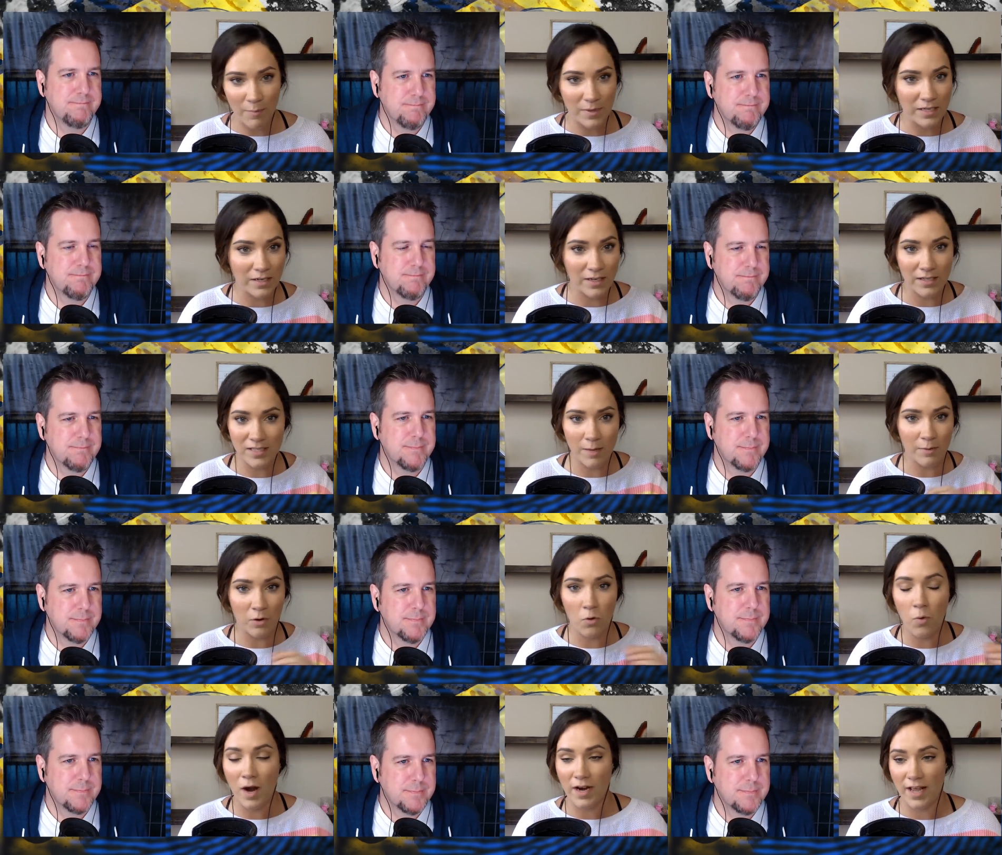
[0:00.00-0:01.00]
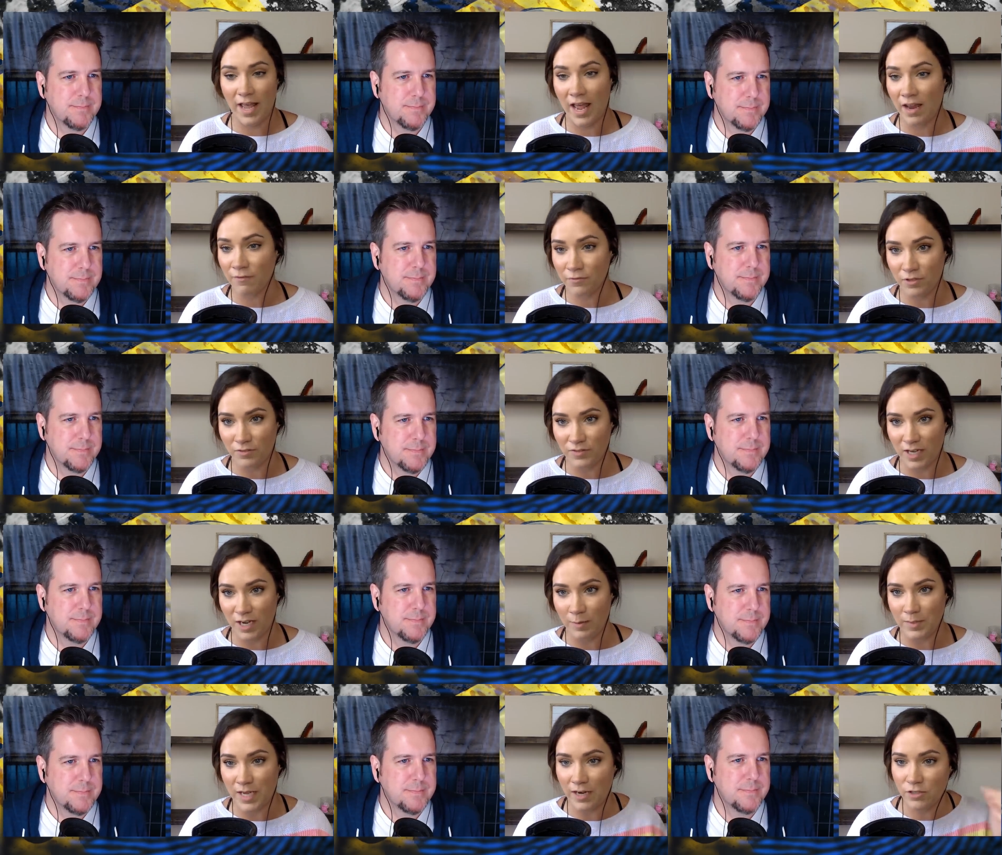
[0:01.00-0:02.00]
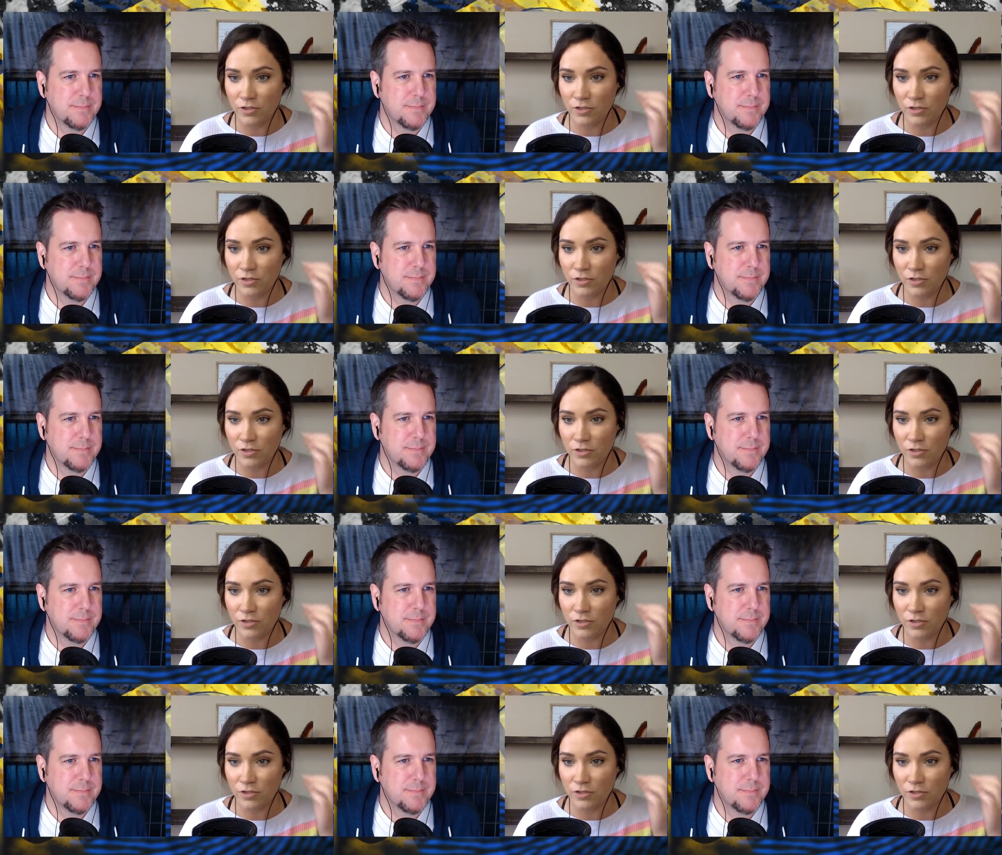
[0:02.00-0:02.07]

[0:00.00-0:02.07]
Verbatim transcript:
Speaker 1: It has happened quite a handful of times, actually.